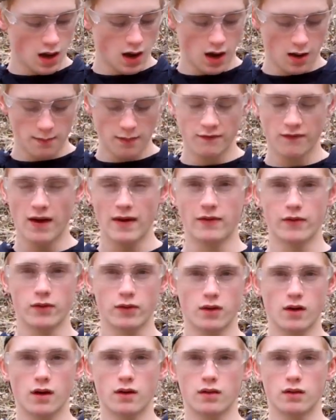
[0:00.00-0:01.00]
Um, I've had
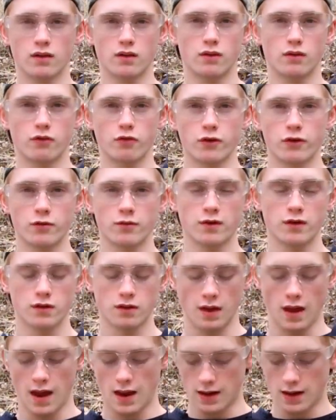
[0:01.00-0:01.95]
this gun since Christmas,